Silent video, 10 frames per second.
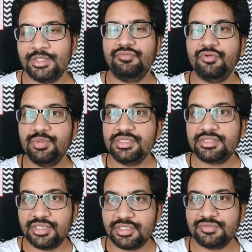If you will
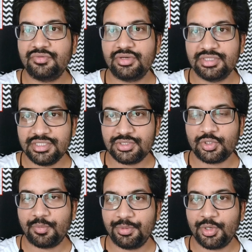search for this
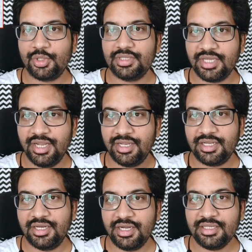topic on the
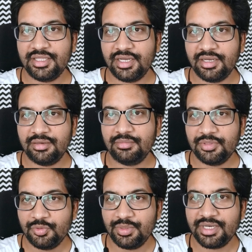internet, then
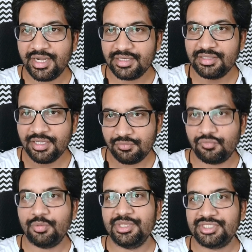you will get the
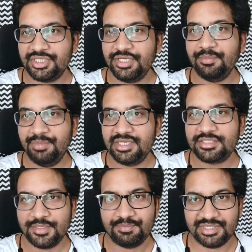information in
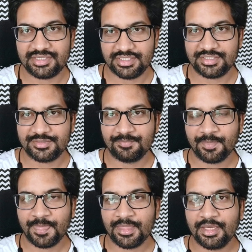bits and pieces.
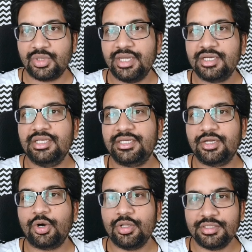So I
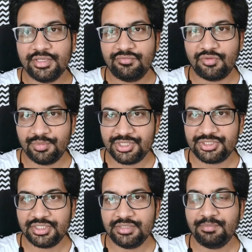collected all the
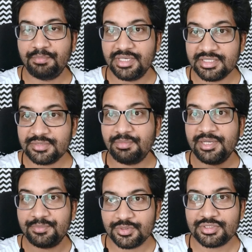information plus
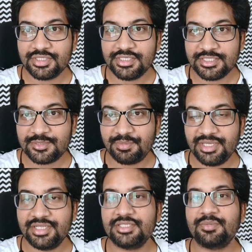my personal
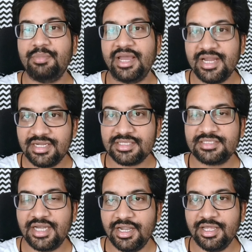experience, my
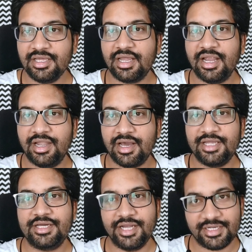understanding, and
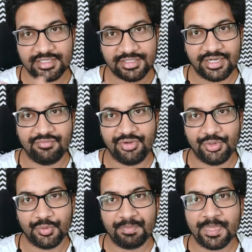I created that
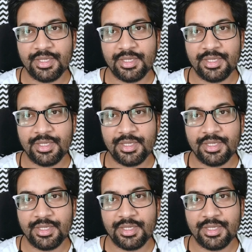video.